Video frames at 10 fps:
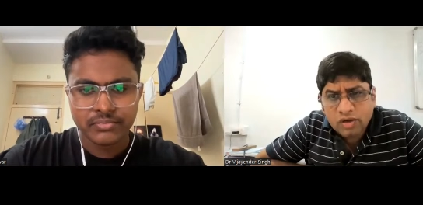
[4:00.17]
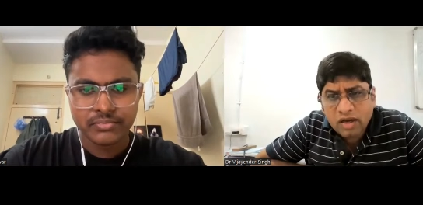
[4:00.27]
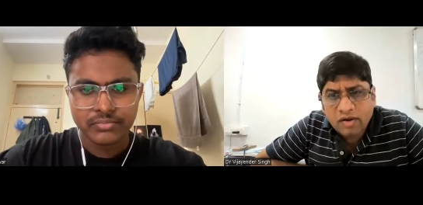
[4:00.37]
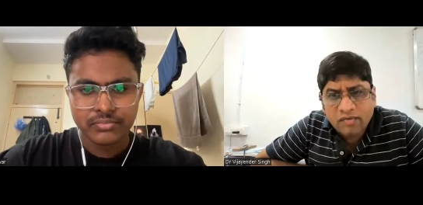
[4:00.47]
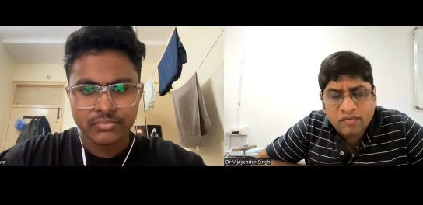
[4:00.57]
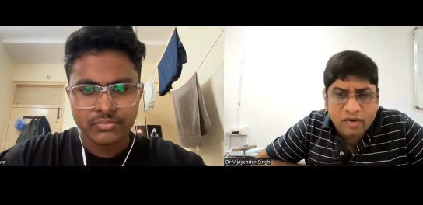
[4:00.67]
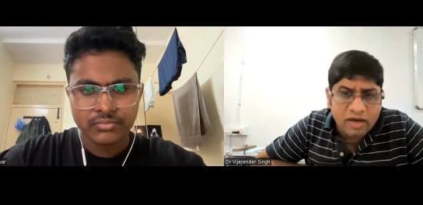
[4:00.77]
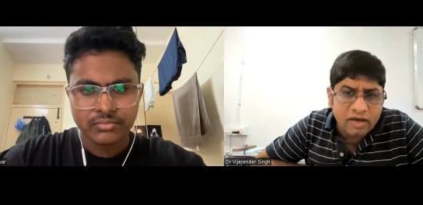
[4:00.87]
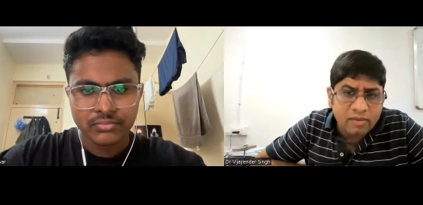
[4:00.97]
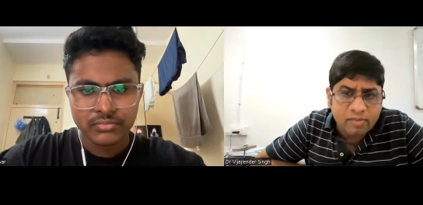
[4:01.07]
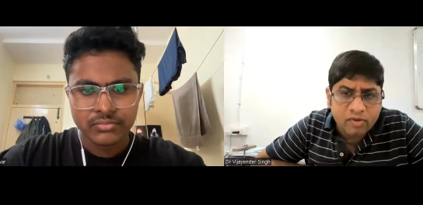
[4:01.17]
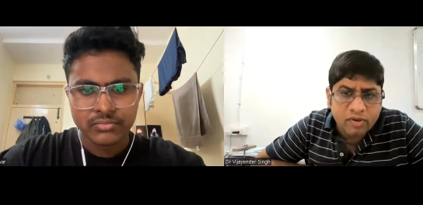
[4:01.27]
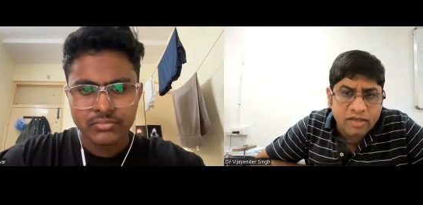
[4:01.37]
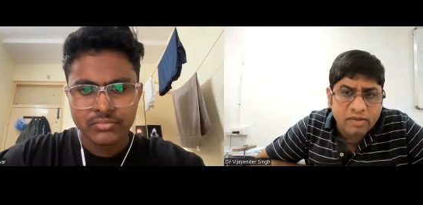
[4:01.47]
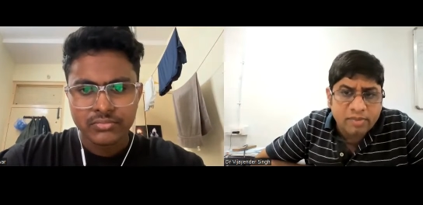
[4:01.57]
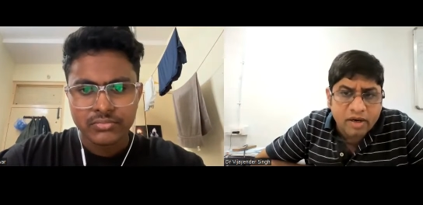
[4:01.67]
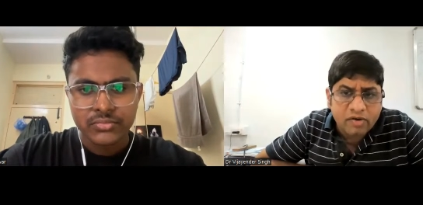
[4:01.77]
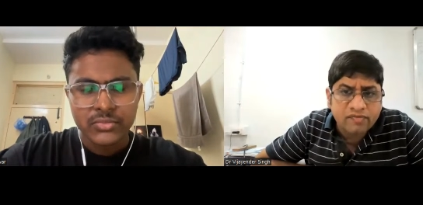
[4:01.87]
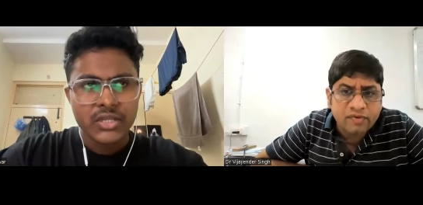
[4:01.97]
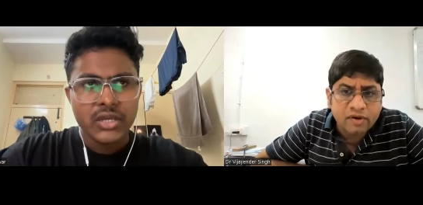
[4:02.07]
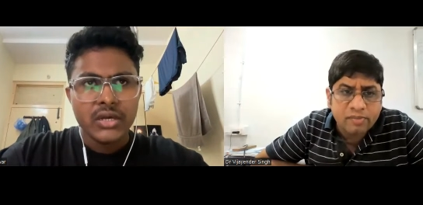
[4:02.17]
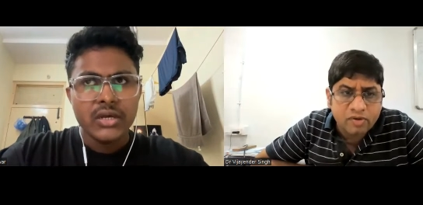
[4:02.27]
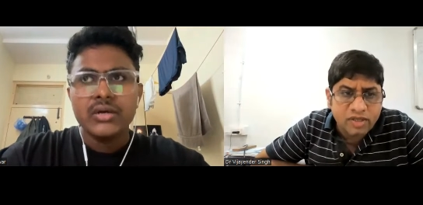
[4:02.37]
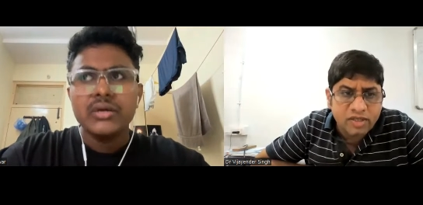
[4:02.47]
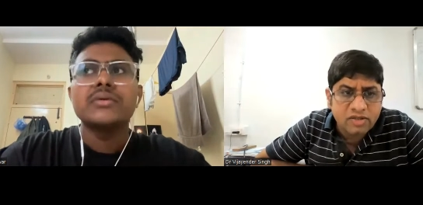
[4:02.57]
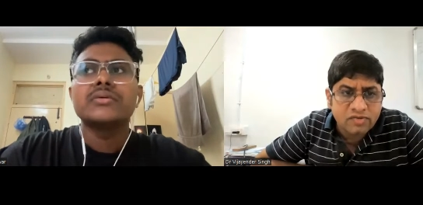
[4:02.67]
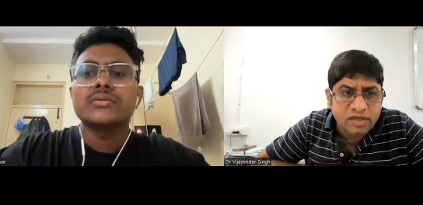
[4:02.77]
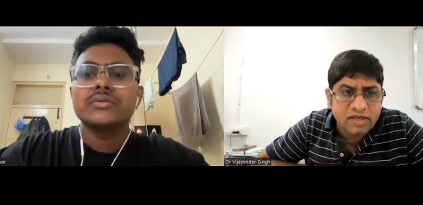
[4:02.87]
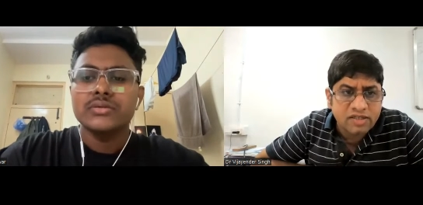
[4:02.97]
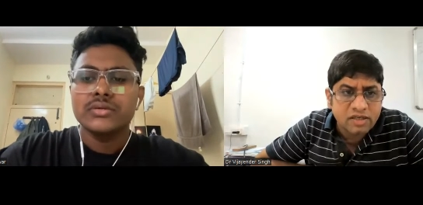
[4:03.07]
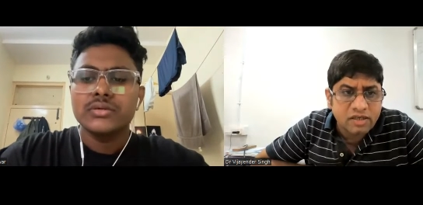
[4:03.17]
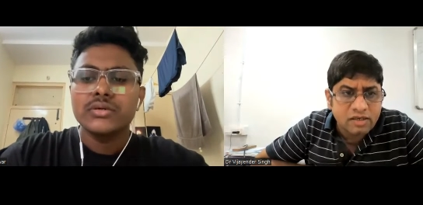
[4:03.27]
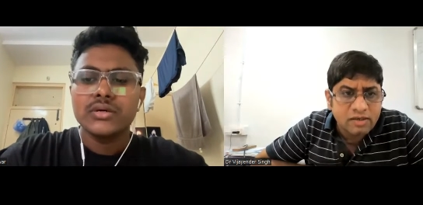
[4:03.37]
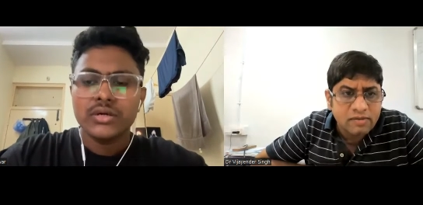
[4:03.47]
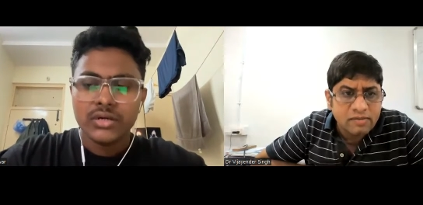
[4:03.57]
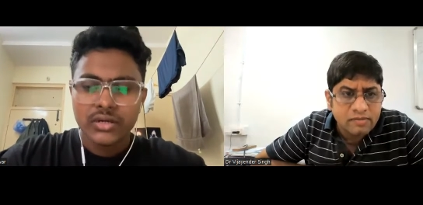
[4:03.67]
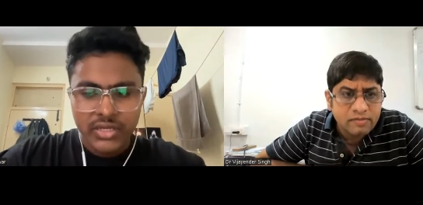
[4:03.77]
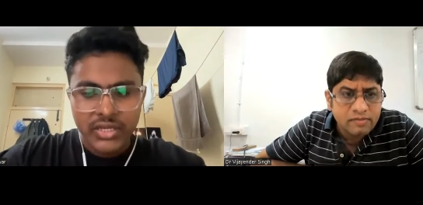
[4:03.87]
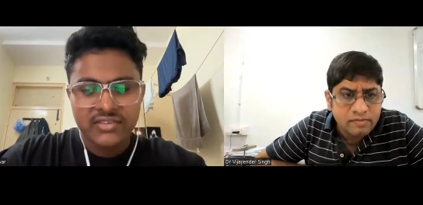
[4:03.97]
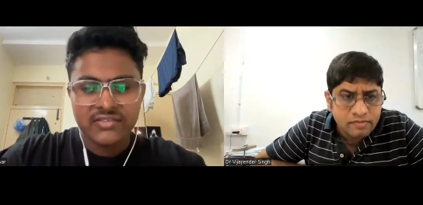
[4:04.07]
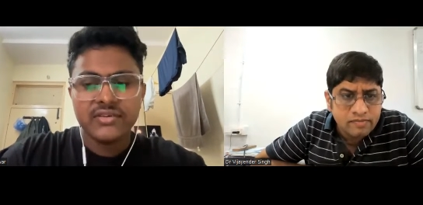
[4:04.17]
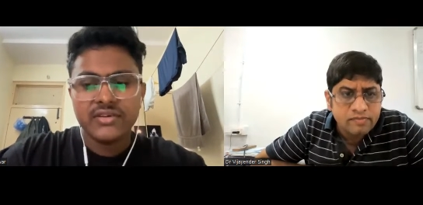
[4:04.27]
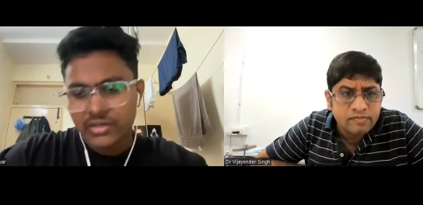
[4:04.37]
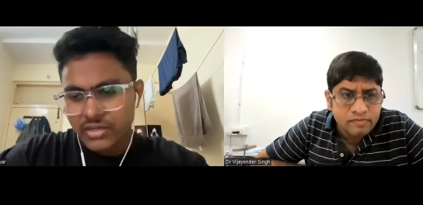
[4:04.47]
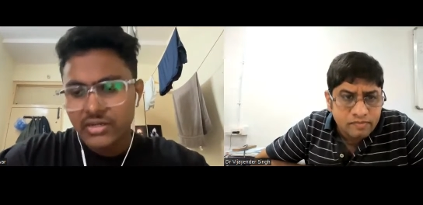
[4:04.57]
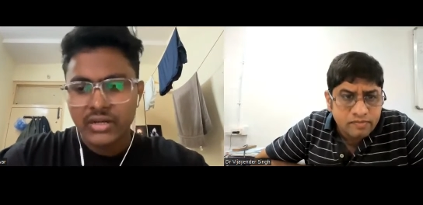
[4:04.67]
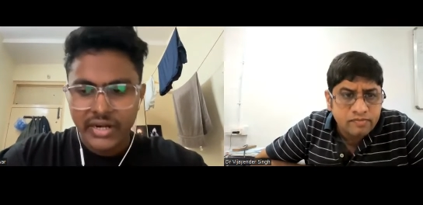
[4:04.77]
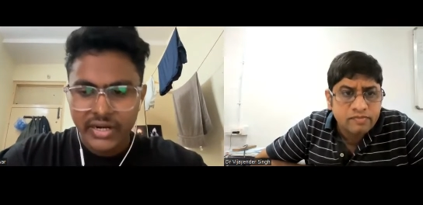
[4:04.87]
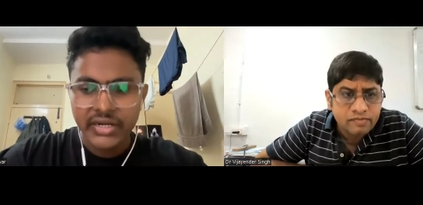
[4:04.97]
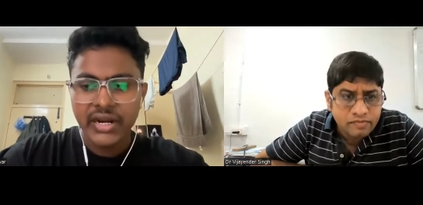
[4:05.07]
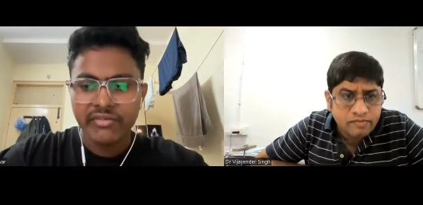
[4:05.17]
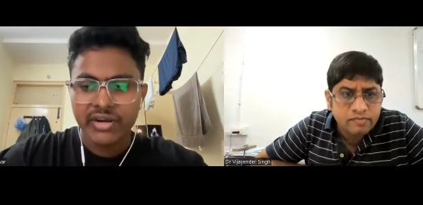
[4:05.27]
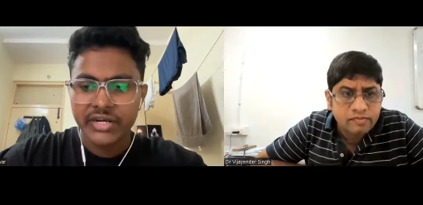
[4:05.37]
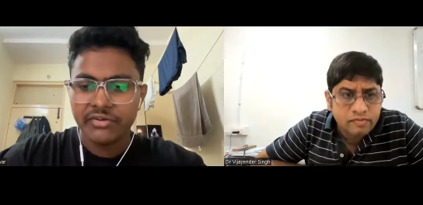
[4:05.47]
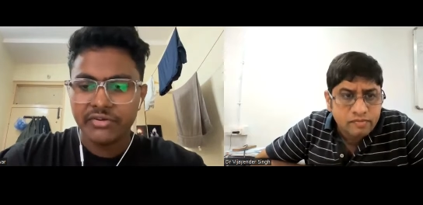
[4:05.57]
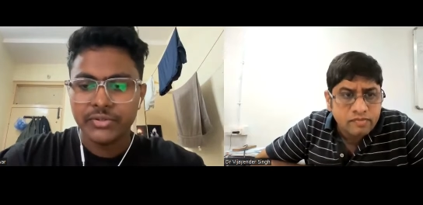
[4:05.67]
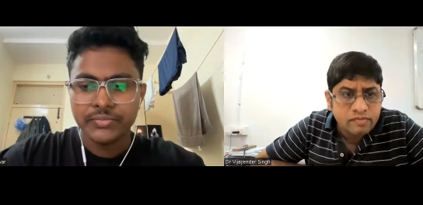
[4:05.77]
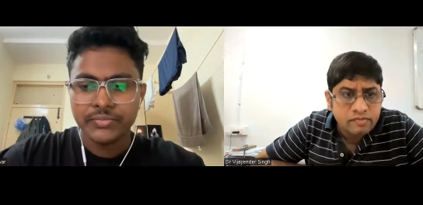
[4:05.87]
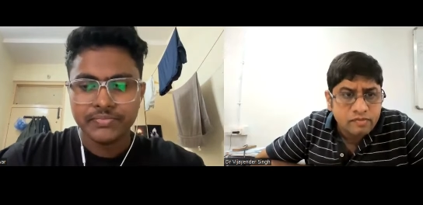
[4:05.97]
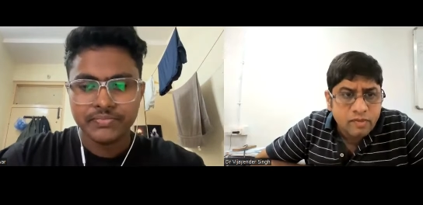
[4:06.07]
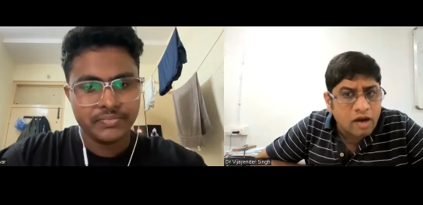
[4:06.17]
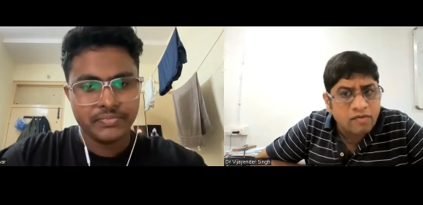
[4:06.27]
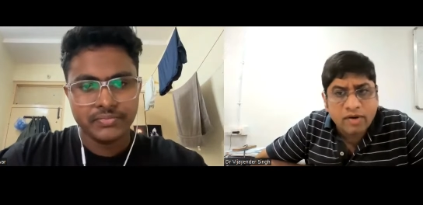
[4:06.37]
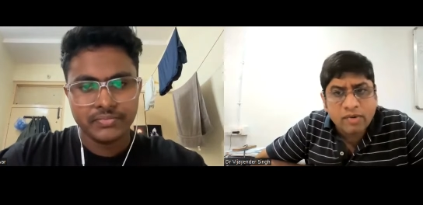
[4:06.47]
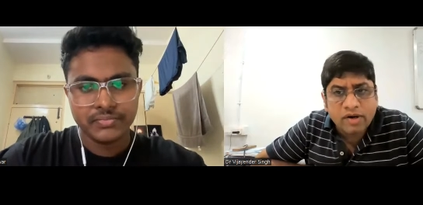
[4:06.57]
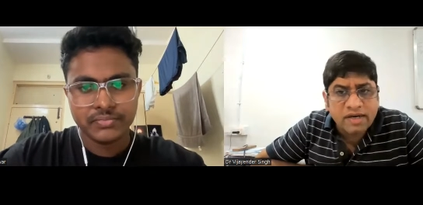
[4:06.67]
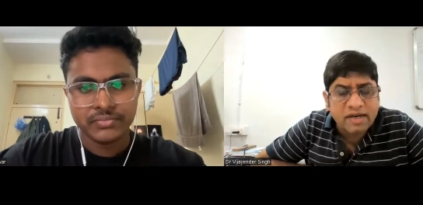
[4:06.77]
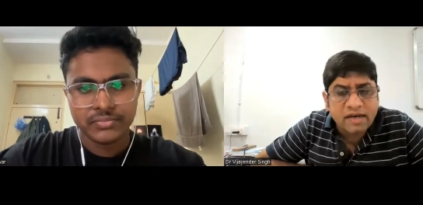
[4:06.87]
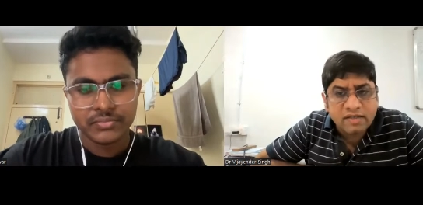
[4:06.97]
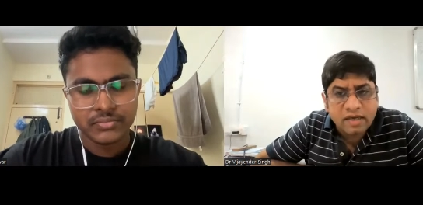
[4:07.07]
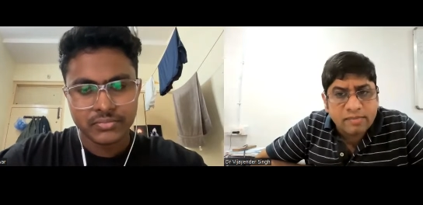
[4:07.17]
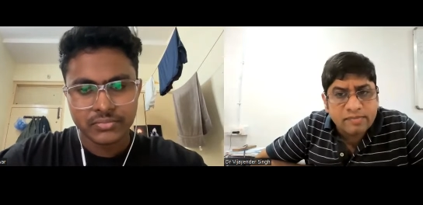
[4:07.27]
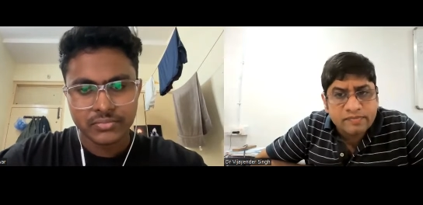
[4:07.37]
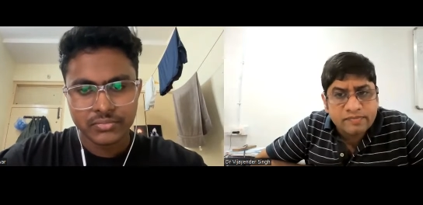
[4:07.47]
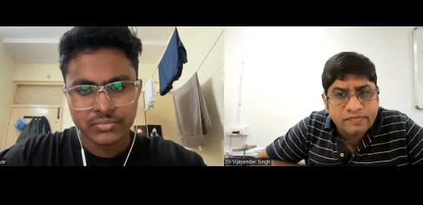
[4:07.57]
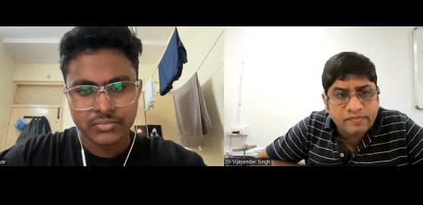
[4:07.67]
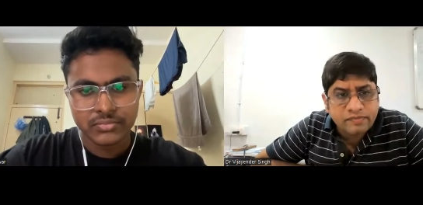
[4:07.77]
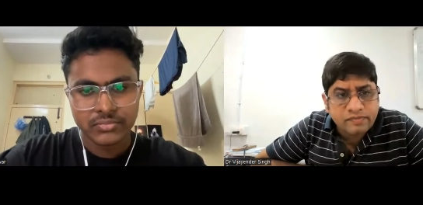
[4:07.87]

Speaker 1: also as a part of process of selection?
Speaker 2: Yes. I did have an interview.
Speaker 1: And what about written exam?